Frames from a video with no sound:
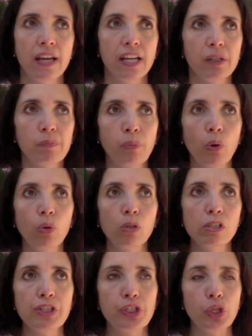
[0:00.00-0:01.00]
it
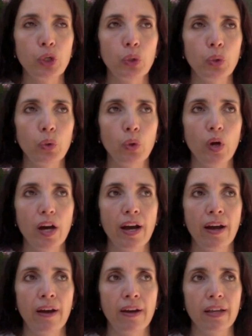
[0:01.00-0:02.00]
pulls you uh,